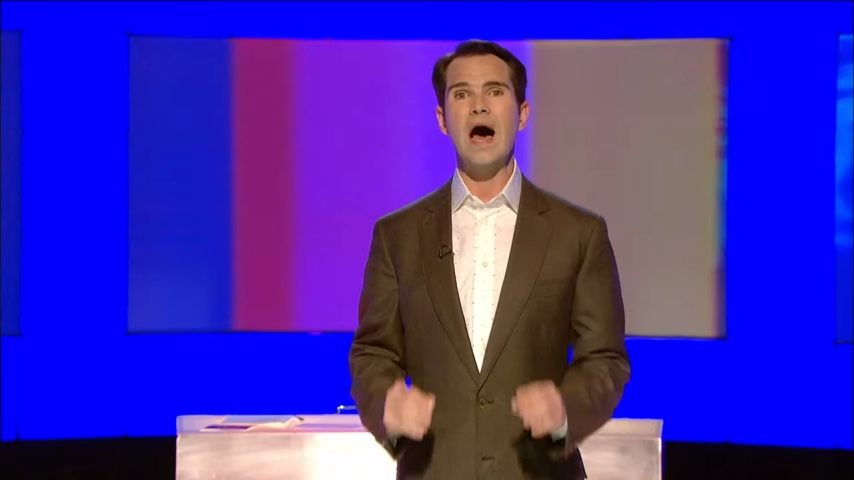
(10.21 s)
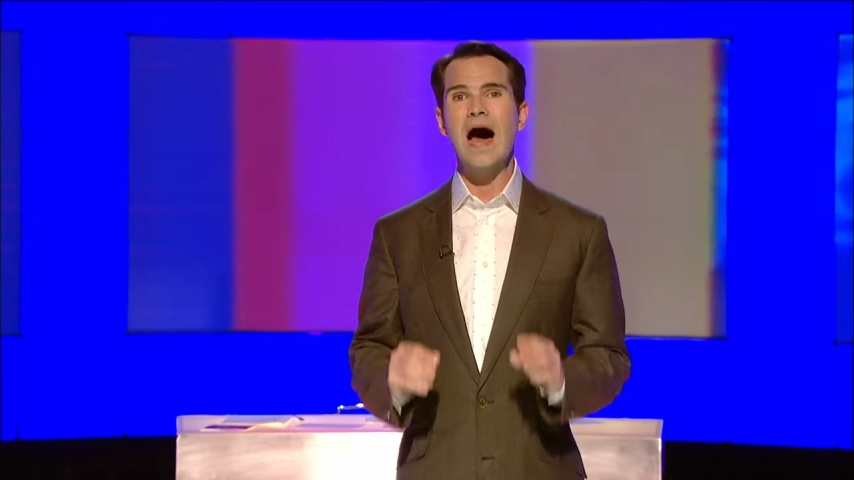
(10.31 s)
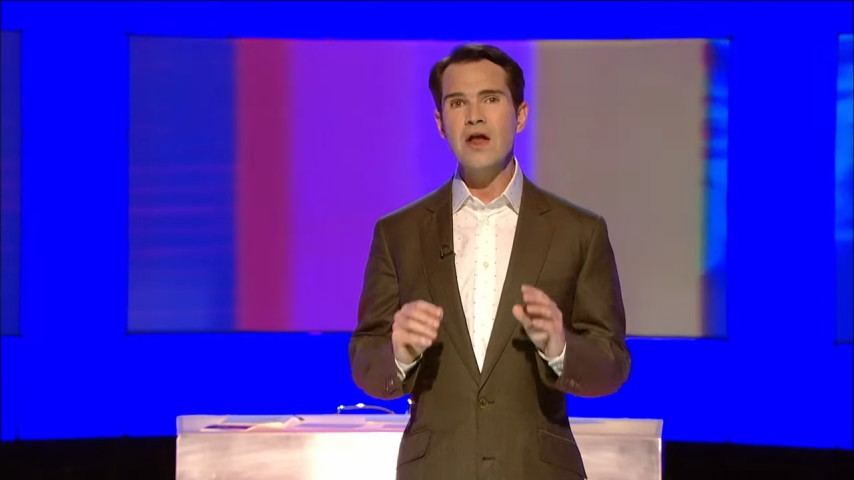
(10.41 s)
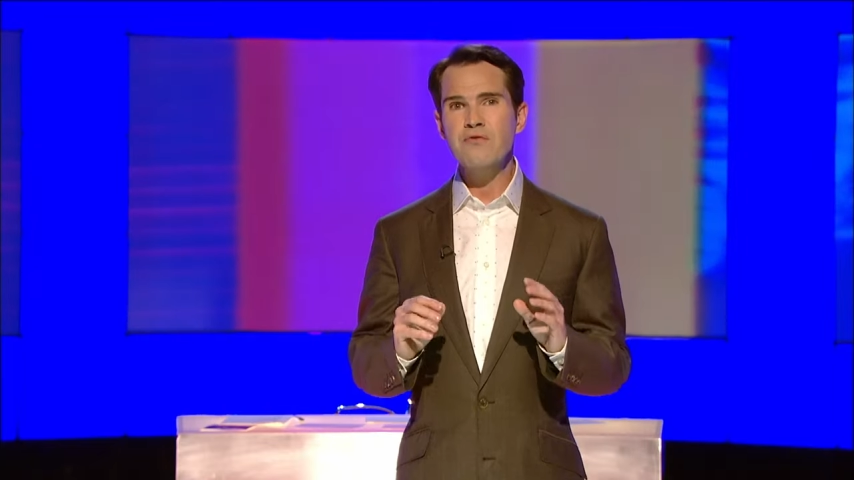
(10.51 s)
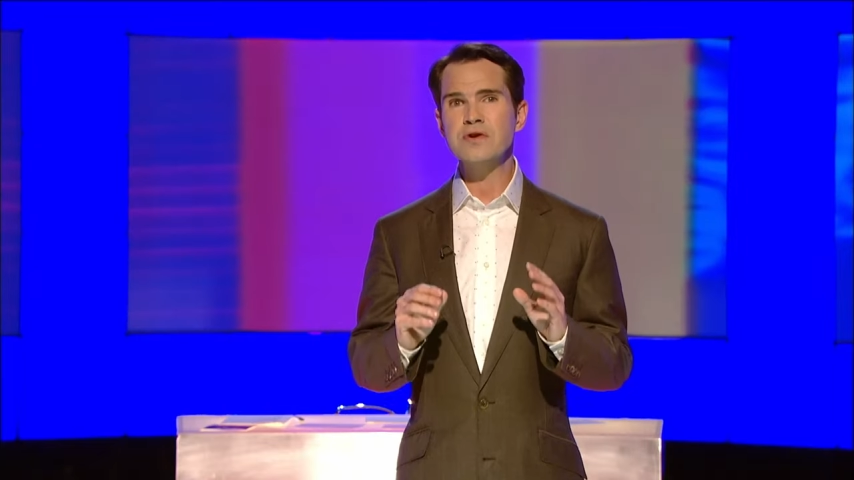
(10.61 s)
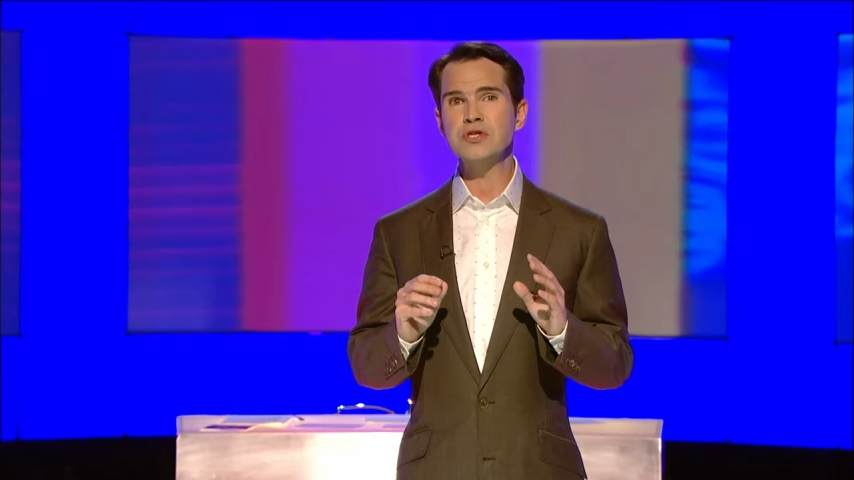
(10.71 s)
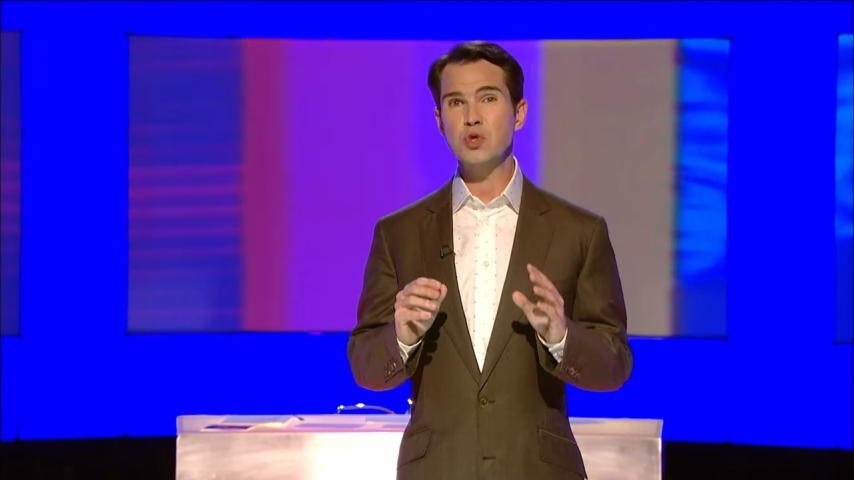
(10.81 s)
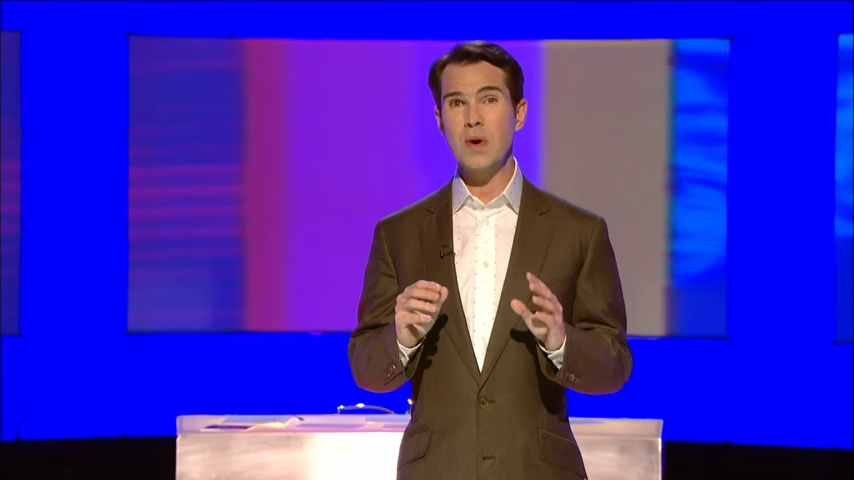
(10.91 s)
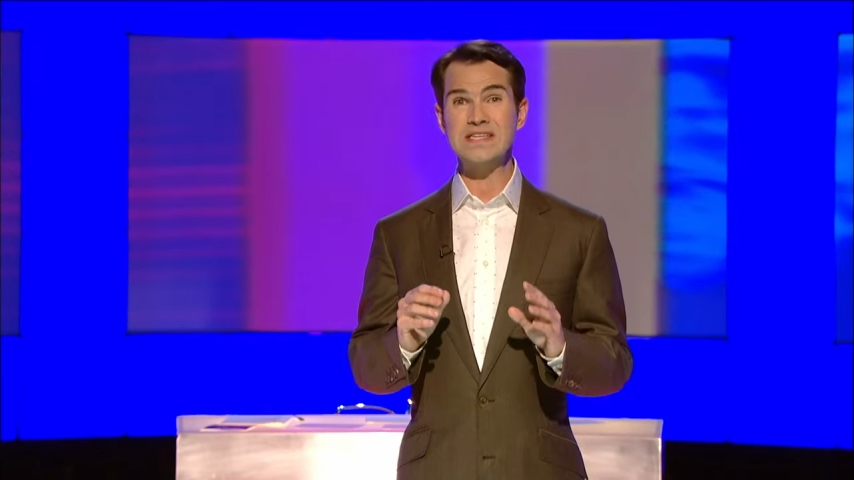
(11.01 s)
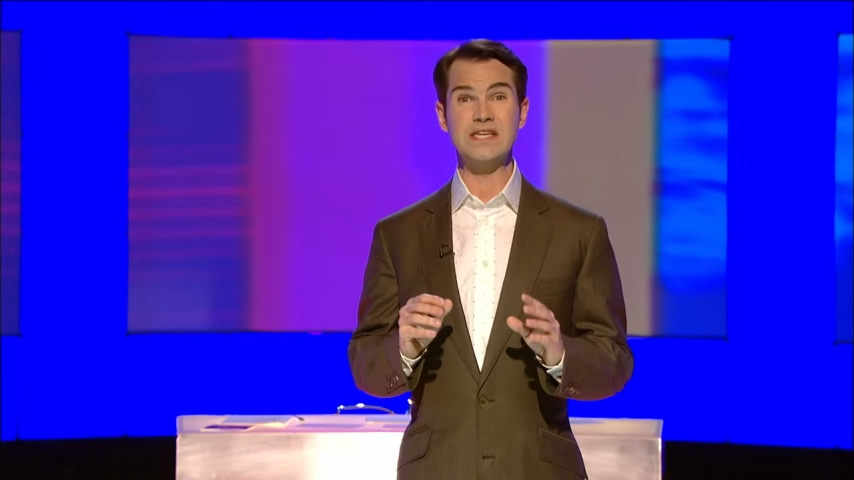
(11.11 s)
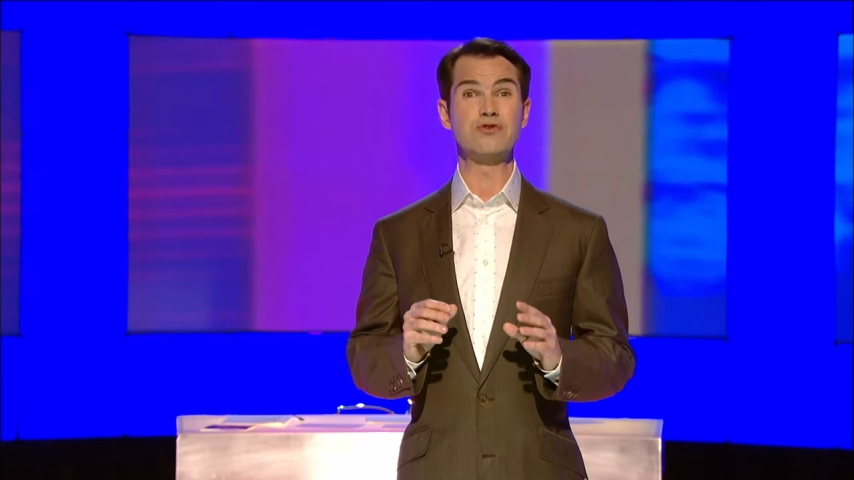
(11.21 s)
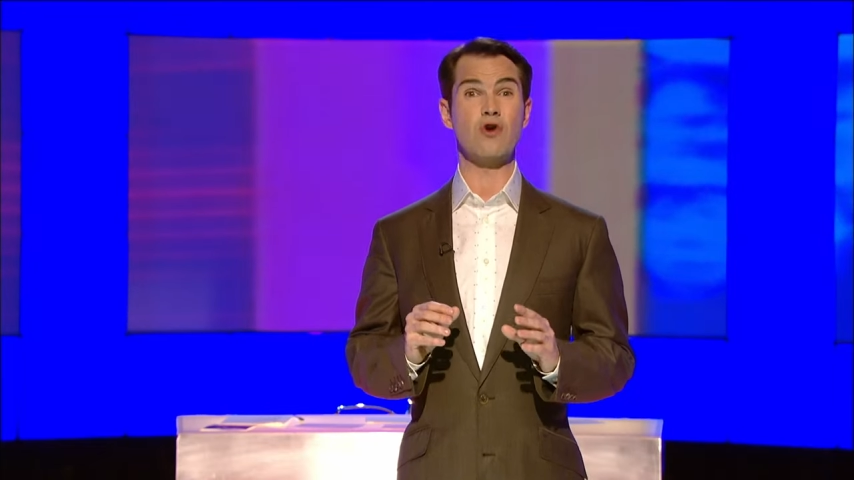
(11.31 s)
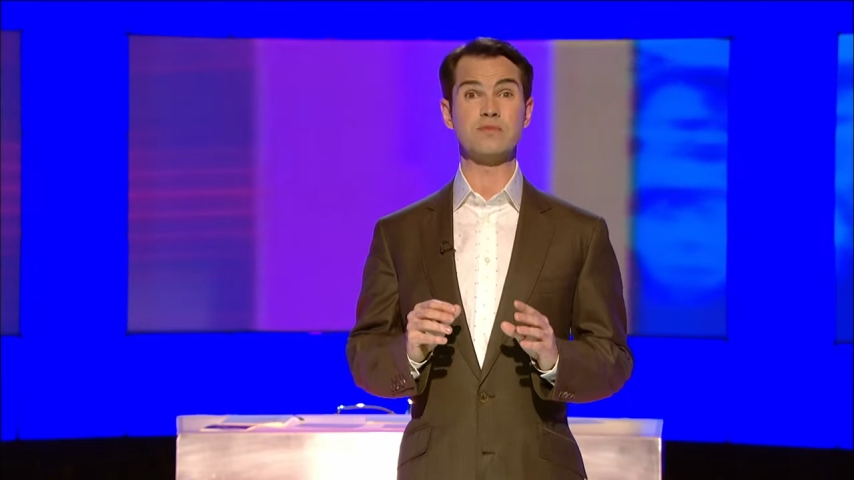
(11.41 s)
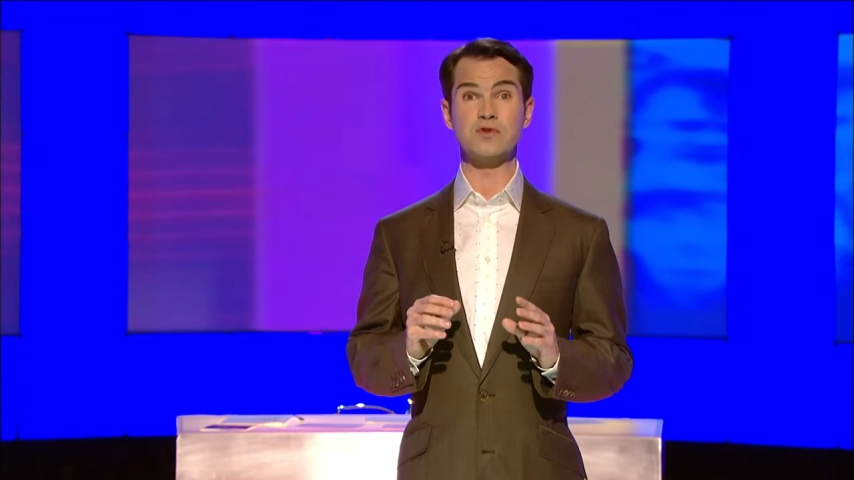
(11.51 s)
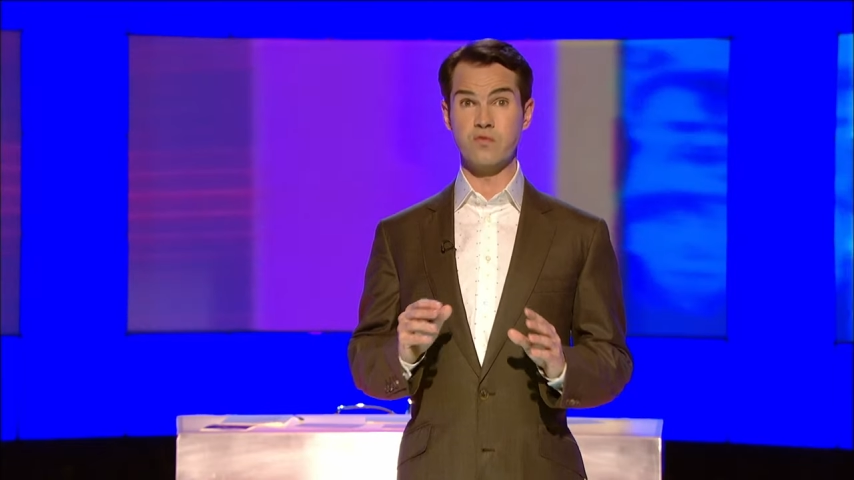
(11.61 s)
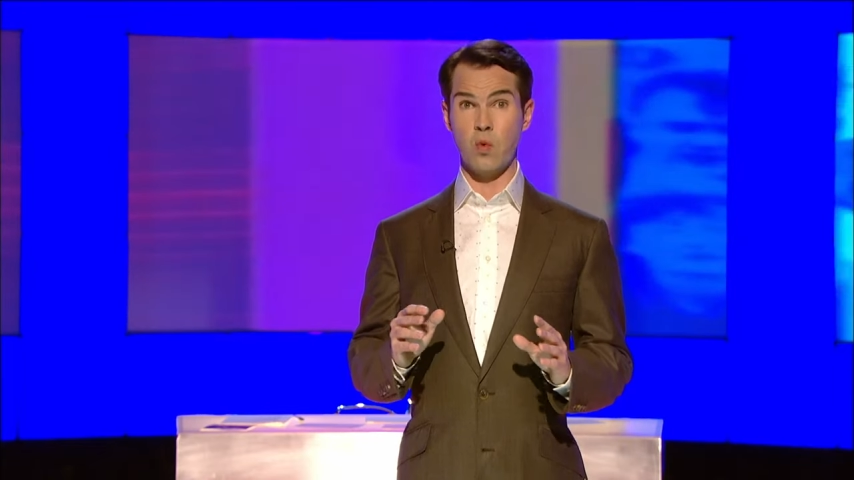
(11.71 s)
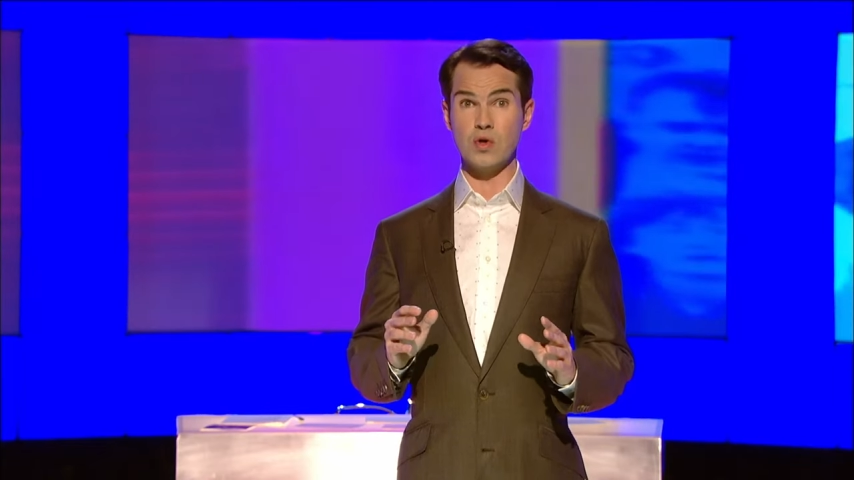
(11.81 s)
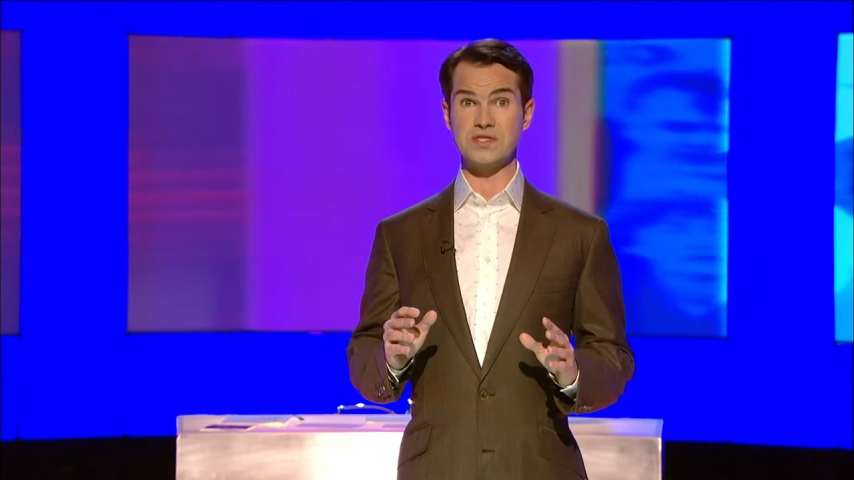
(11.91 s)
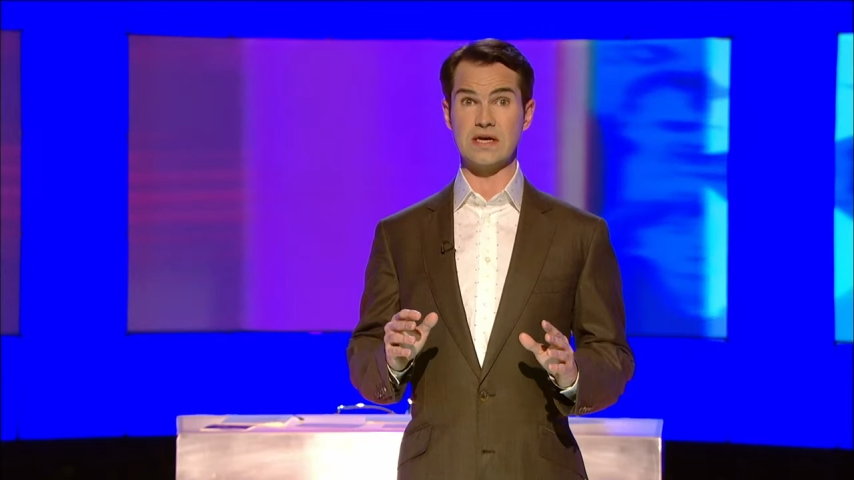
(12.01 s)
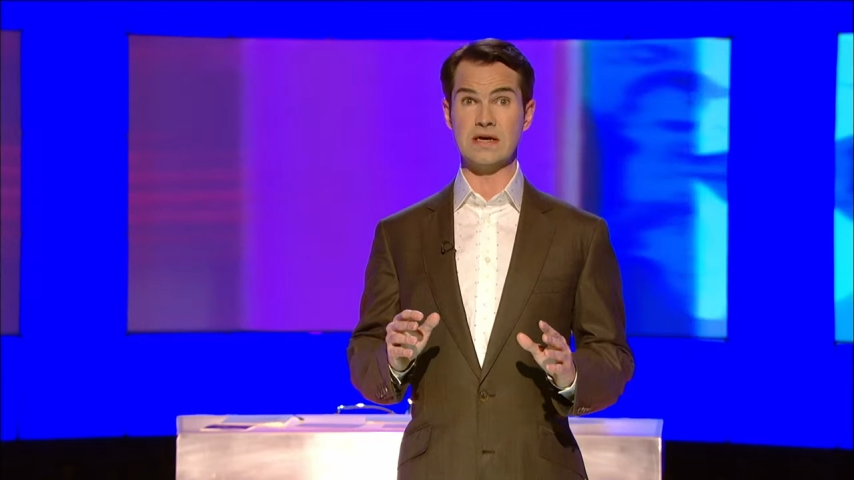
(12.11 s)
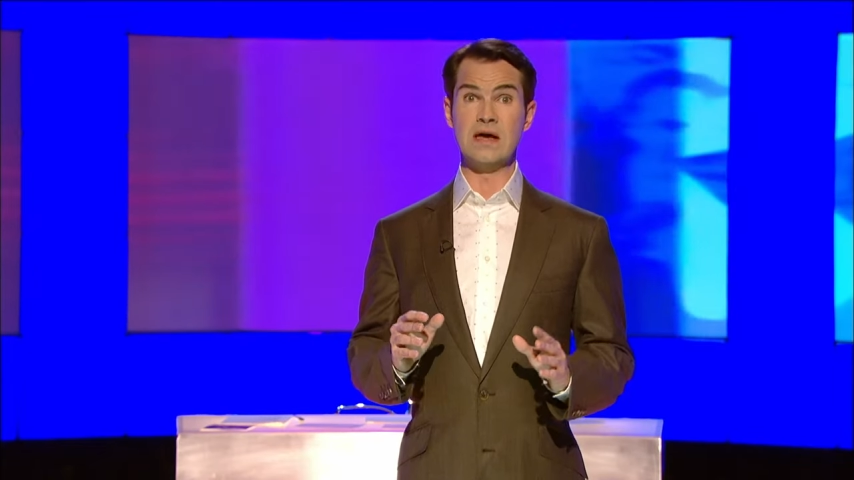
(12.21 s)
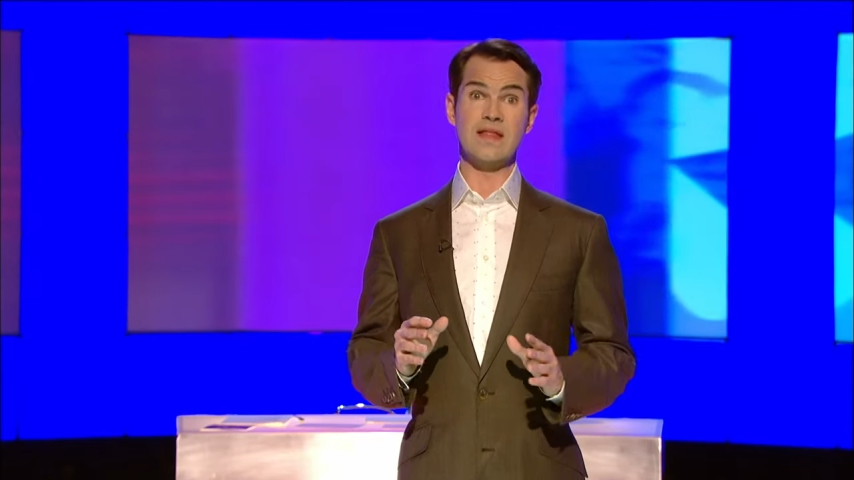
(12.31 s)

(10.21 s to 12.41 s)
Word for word: 120 drops of water.